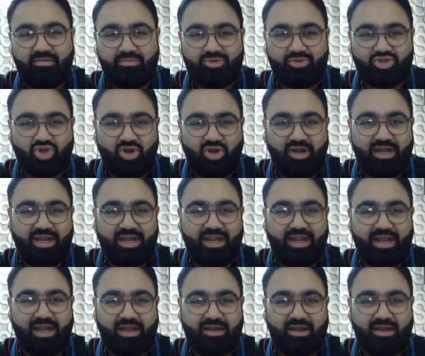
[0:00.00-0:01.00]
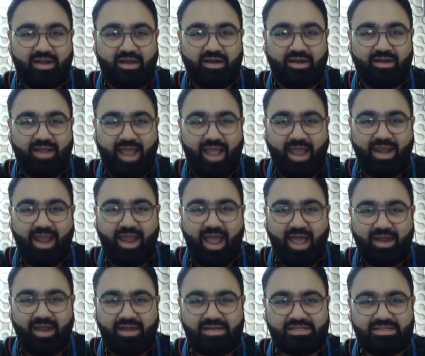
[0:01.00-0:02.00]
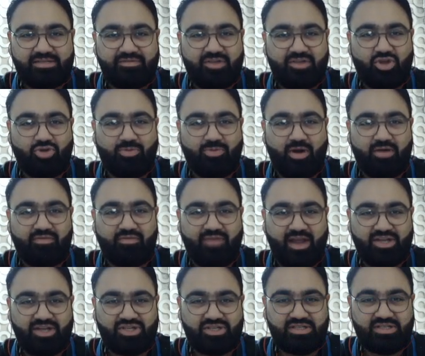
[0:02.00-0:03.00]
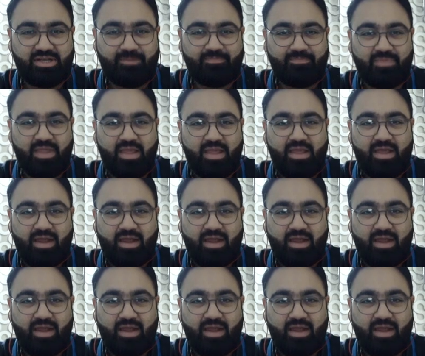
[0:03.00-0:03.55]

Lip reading: Mussolini, Hitler, Hannah Arendt's view about fascism,